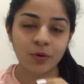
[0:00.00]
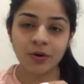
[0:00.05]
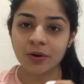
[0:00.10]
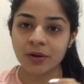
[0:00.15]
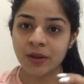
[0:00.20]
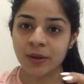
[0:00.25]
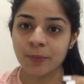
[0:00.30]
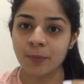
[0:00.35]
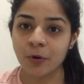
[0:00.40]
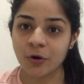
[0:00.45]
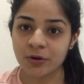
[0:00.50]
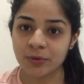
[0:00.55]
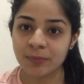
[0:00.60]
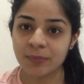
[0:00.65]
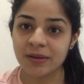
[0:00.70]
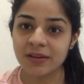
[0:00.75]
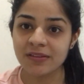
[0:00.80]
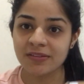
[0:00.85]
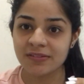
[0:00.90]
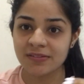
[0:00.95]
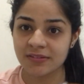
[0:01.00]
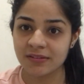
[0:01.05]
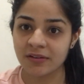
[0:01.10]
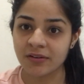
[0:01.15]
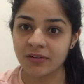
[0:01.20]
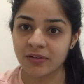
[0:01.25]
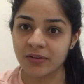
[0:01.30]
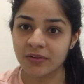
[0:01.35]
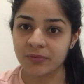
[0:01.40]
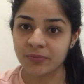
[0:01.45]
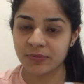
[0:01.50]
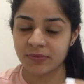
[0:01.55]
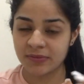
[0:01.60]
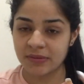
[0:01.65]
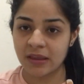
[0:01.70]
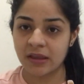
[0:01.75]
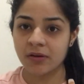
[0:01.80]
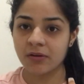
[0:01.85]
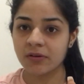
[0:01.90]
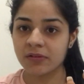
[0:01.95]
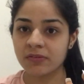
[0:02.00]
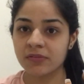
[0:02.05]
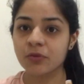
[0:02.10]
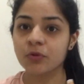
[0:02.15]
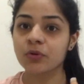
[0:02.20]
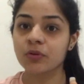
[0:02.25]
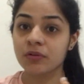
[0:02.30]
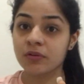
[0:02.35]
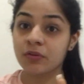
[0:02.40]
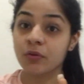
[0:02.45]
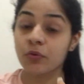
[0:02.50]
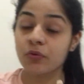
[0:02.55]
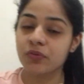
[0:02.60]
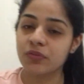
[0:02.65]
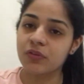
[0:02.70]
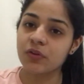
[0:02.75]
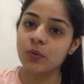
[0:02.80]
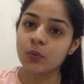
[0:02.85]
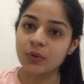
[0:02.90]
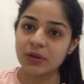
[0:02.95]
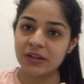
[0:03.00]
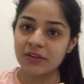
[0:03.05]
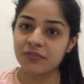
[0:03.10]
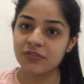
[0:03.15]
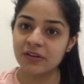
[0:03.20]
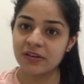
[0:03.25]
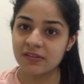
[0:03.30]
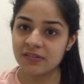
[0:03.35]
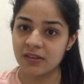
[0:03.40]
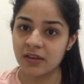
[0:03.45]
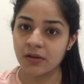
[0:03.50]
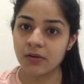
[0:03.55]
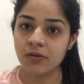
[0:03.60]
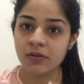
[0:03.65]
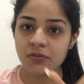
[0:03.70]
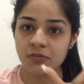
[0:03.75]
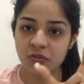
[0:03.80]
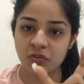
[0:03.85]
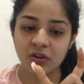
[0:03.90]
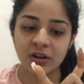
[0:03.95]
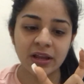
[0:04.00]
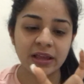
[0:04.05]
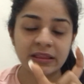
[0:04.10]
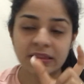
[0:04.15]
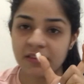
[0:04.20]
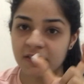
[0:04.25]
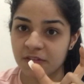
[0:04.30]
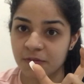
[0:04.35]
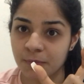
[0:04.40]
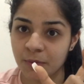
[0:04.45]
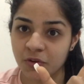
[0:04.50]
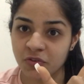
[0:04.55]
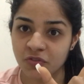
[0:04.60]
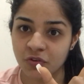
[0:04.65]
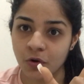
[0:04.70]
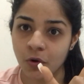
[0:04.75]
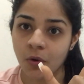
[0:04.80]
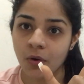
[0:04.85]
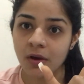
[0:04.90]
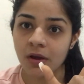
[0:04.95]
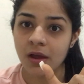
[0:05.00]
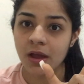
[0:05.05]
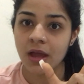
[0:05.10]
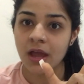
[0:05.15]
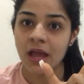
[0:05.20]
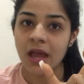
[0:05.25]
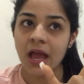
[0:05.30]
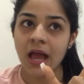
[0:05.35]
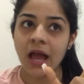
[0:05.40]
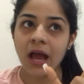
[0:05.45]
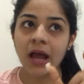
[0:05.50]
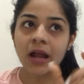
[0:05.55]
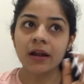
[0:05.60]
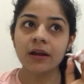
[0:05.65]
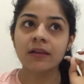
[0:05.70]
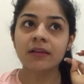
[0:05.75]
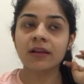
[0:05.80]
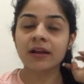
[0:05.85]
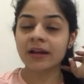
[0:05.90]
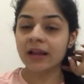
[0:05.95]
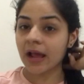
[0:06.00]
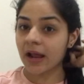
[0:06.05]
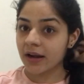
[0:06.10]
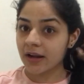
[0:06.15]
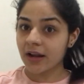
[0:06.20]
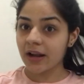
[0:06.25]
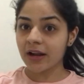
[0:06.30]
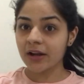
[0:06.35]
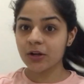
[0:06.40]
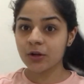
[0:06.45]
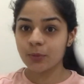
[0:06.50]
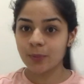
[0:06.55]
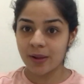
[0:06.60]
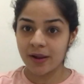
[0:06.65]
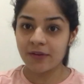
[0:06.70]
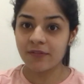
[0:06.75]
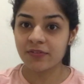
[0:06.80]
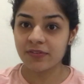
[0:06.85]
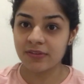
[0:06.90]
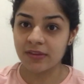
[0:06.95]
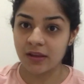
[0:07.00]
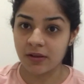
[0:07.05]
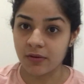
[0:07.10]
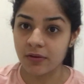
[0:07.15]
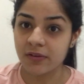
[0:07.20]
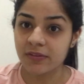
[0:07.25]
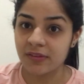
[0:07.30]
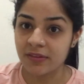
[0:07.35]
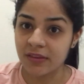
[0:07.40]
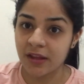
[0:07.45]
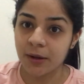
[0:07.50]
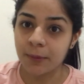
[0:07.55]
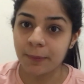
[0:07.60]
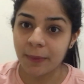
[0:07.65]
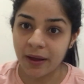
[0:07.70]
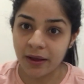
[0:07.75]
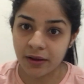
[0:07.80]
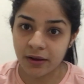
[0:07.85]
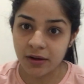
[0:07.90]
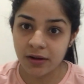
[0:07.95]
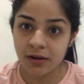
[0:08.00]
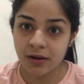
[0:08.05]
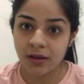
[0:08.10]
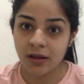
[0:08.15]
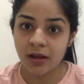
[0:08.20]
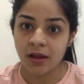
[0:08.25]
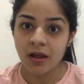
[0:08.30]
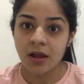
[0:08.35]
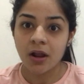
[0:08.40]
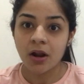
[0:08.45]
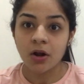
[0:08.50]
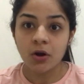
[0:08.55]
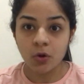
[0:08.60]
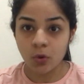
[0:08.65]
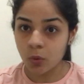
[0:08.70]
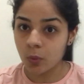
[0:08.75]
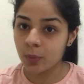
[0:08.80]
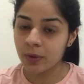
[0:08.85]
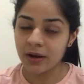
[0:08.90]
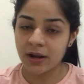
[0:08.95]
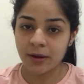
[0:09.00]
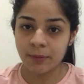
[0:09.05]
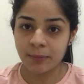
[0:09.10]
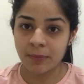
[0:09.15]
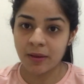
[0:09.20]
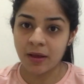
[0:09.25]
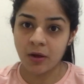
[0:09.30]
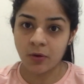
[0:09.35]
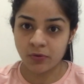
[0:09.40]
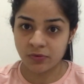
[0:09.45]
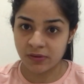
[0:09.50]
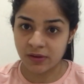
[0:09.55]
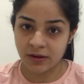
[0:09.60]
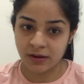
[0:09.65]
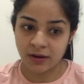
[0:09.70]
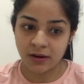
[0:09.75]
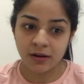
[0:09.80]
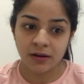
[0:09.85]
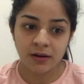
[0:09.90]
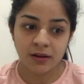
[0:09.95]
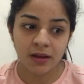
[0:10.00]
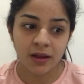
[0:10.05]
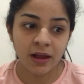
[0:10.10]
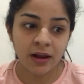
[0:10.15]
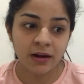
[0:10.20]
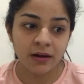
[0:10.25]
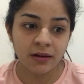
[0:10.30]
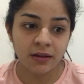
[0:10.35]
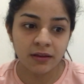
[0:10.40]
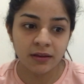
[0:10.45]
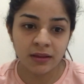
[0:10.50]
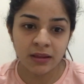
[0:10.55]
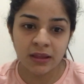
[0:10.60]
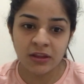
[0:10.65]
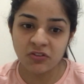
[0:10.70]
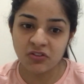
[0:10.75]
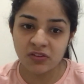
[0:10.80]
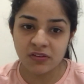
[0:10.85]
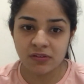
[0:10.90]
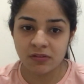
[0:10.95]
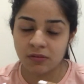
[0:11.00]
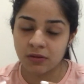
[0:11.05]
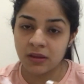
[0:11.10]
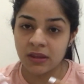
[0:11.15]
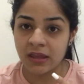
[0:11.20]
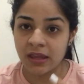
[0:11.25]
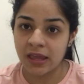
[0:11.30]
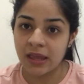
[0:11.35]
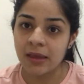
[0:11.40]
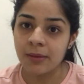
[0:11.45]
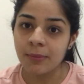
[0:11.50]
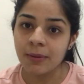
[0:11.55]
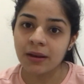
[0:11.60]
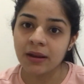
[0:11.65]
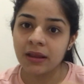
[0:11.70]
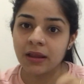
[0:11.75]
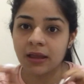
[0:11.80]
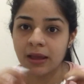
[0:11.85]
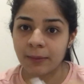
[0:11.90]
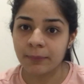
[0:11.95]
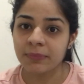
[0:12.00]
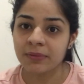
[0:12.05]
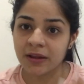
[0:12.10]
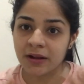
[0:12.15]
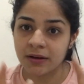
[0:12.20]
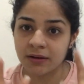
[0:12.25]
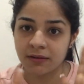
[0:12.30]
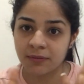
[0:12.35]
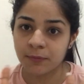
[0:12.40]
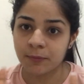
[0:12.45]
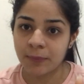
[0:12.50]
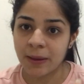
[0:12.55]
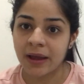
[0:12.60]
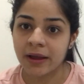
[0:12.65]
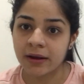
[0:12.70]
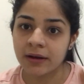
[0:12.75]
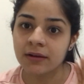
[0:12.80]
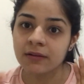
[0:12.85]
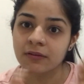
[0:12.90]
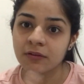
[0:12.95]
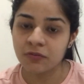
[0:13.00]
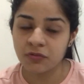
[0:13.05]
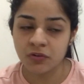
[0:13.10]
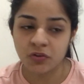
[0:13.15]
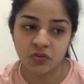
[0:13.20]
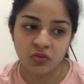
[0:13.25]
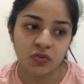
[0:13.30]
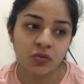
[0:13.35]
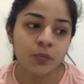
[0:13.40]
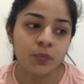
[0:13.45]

he bought me Snickers, those duty-free Snickers which are like this much long, and it had like 12 Snickers in that packet. No one at my house ate it, and he came and he kept that packet in the fridge.